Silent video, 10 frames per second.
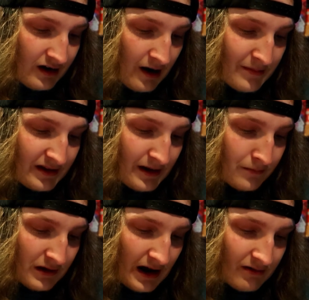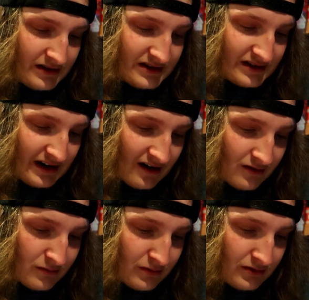I mean, that black one isn't
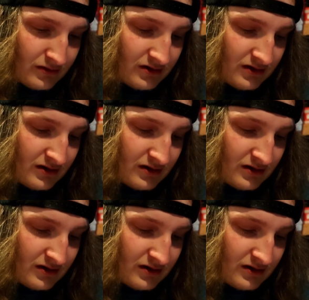terrible.